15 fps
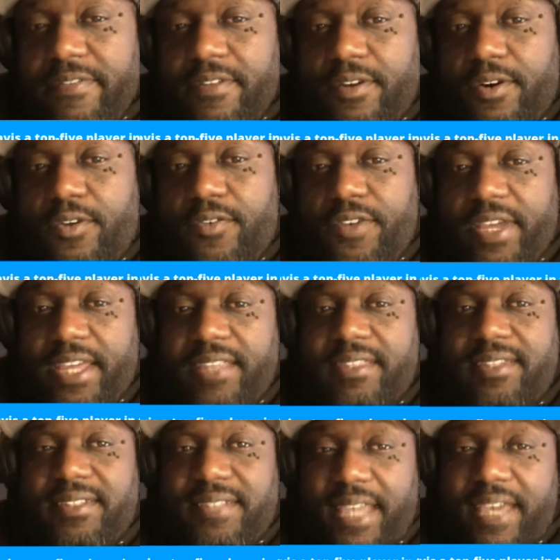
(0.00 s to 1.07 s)
over
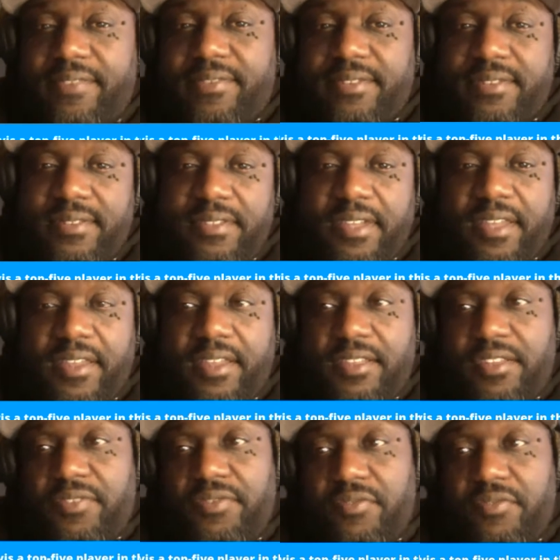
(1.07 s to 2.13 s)
Anthony Davis, if you